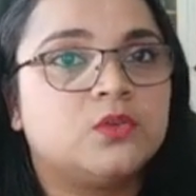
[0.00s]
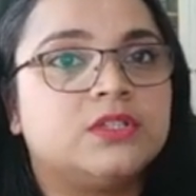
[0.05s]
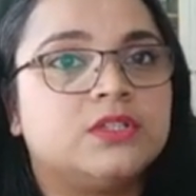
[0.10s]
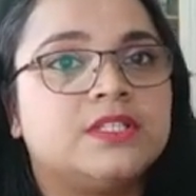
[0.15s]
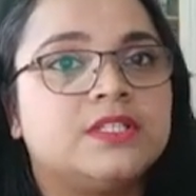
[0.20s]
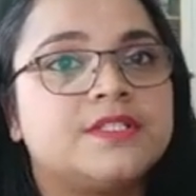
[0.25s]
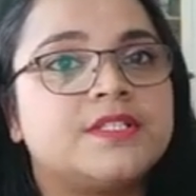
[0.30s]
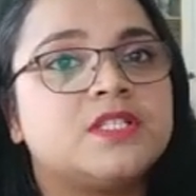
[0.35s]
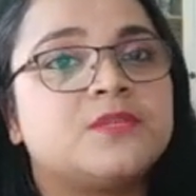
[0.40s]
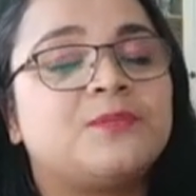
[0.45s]

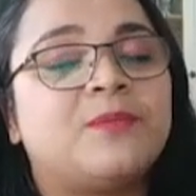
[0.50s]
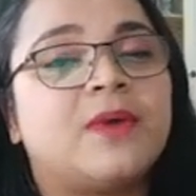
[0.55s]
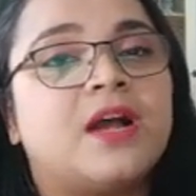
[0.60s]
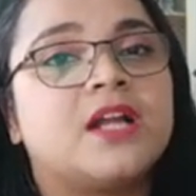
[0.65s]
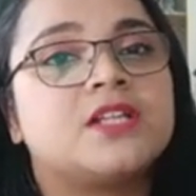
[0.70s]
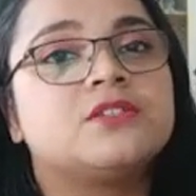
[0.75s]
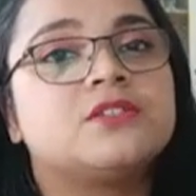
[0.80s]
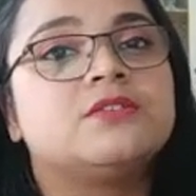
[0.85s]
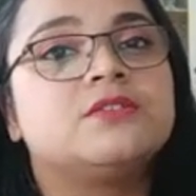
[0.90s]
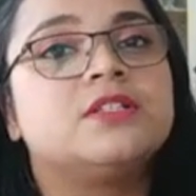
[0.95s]
This is
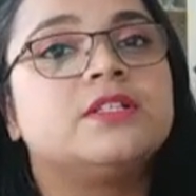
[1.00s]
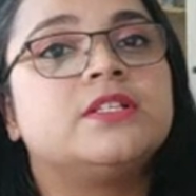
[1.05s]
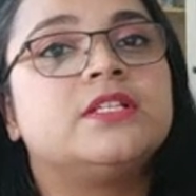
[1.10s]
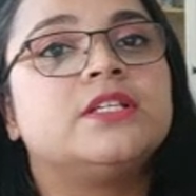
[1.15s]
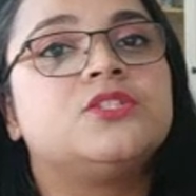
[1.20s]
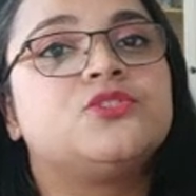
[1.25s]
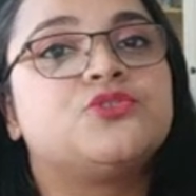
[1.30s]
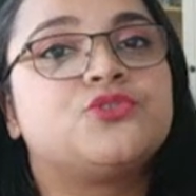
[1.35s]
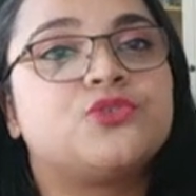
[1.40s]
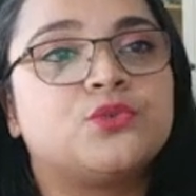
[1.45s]

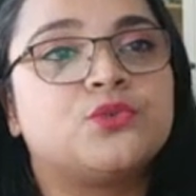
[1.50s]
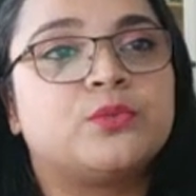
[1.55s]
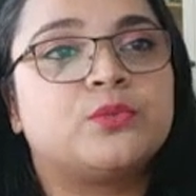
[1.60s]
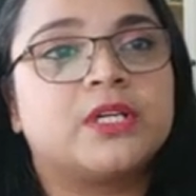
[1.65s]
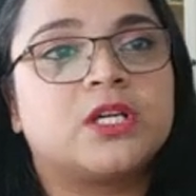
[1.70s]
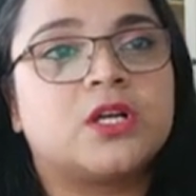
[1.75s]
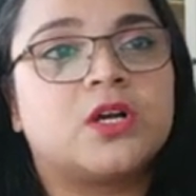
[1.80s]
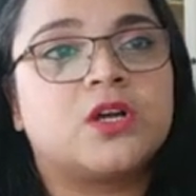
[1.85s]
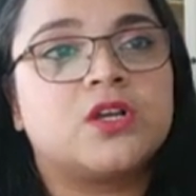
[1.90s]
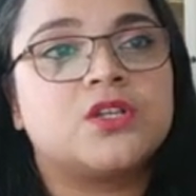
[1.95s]
particularly true
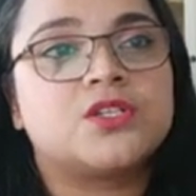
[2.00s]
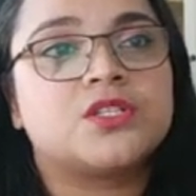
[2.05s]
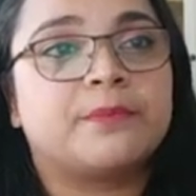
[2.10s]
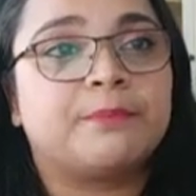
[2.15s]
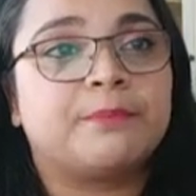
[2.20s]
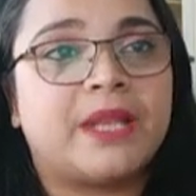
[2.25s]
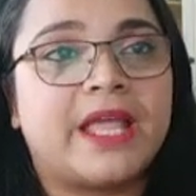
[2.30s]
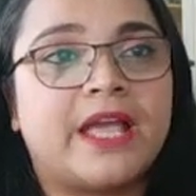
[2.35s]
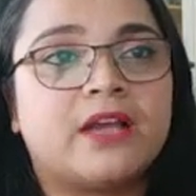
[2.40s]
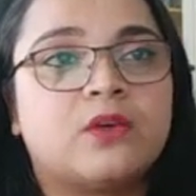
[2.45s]
because
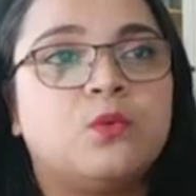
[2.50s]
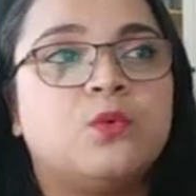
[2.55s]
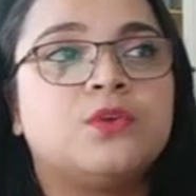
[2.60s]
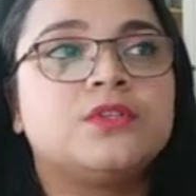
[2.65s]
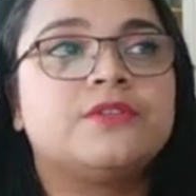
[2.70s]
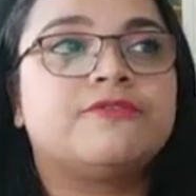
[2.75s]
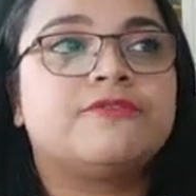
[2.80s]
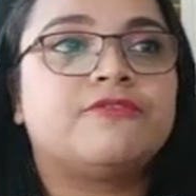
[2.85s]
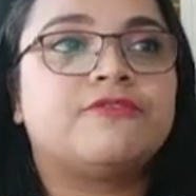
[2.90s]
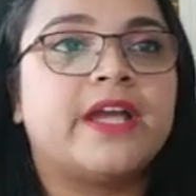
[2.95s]
black
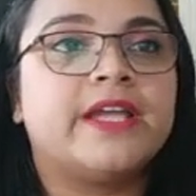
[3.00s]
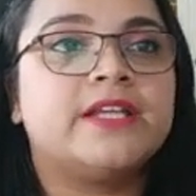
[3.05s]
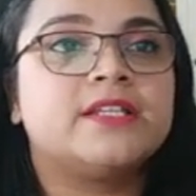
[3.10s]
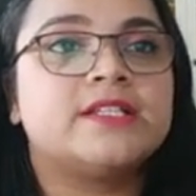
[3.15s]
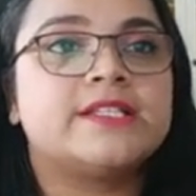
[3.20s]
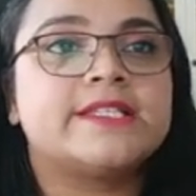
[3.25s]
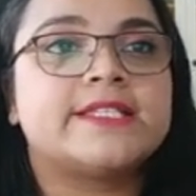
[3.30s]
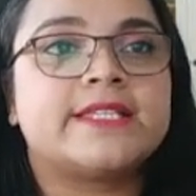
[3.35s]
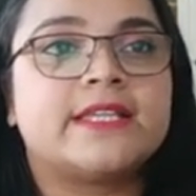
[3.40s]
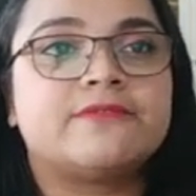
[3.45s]
won't find
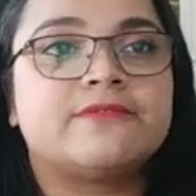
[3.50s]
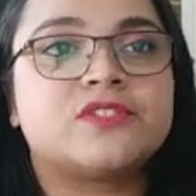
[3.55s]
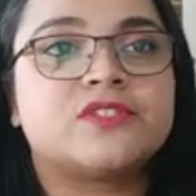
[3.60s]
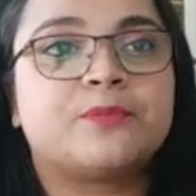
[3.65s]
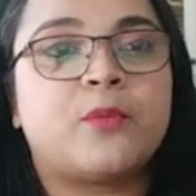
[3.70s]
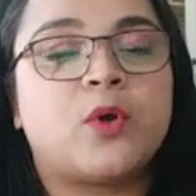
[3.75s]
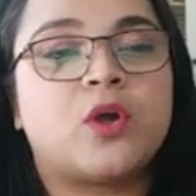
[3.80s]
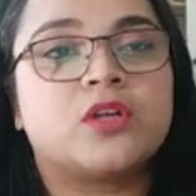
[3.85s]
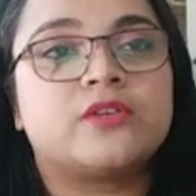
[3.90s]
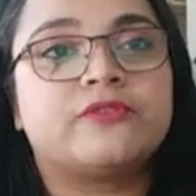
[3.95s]
a safe
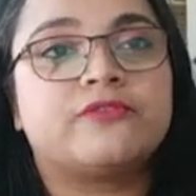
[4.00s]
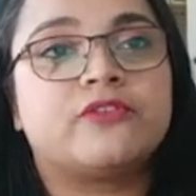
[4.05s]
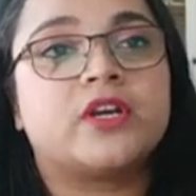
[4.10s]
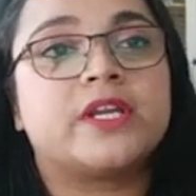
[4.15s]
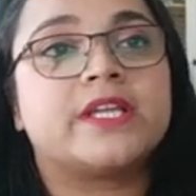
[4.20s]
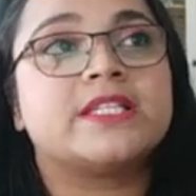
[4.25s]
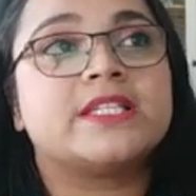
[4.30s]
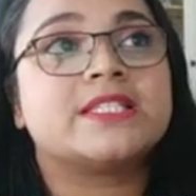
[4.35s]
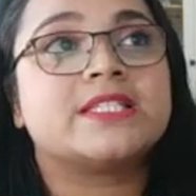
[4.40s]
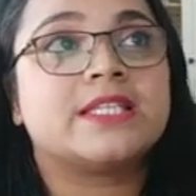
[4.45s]
spot for
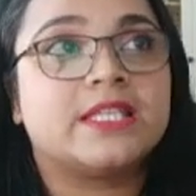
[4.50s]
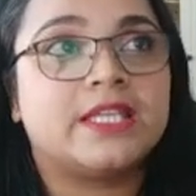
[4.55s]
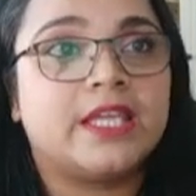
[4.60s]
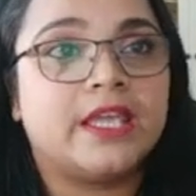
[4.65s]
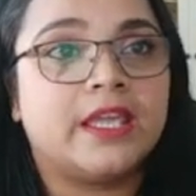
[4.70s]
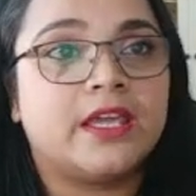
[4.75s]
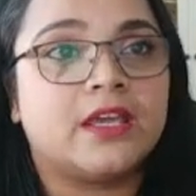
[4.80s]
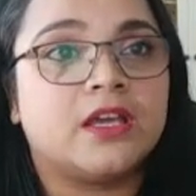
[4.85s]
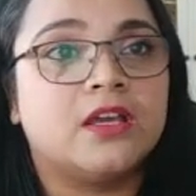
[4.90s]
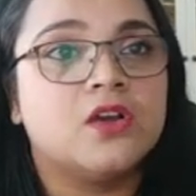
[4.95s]
his
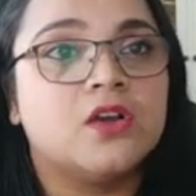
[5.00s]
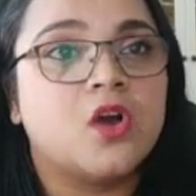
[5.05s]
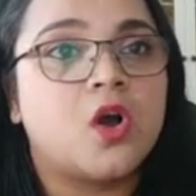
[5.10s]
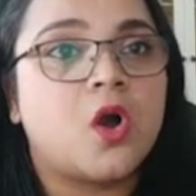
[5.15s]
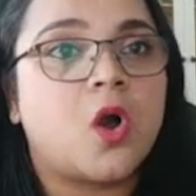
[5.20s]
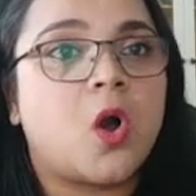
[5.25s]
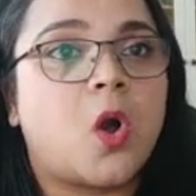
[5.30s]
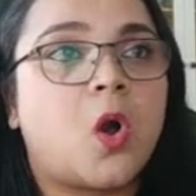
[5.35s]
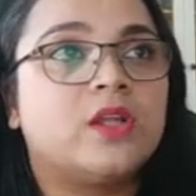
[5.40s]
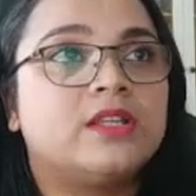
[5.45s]
king
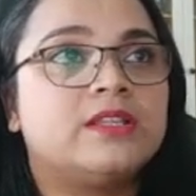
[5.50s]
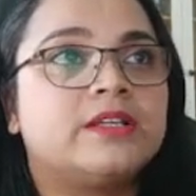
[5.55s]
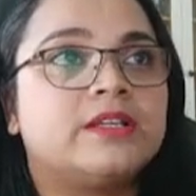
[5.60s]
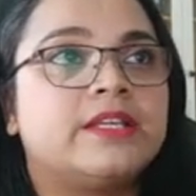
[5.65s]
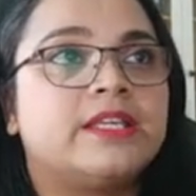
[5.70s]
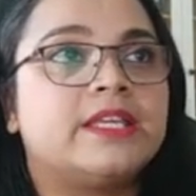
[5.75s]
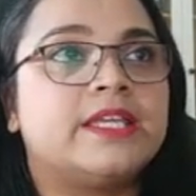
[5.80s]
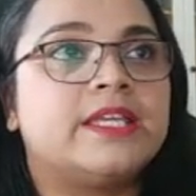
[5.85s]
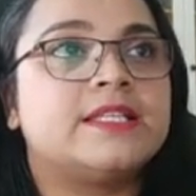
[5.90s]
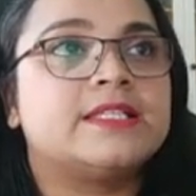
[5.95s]
on the
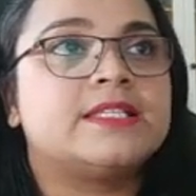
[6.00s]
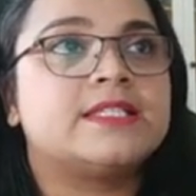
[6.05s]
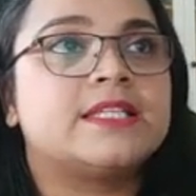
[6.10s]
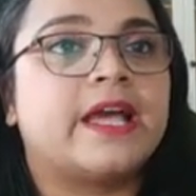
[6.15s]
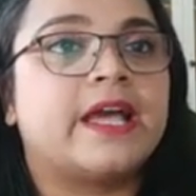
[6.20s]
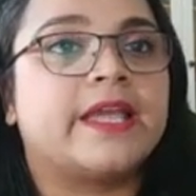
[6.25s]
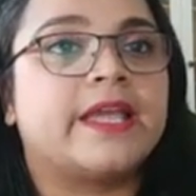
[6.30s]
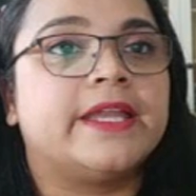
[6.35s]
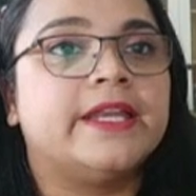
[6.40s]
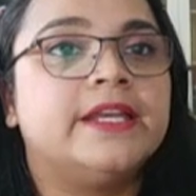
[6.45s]
king
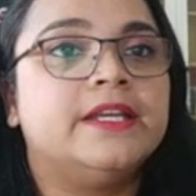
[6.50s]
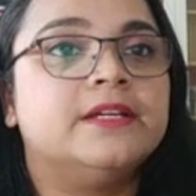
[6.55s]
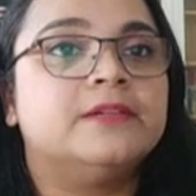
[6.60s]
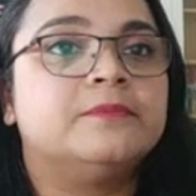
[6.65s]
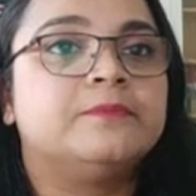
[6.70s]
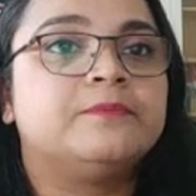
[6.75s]
side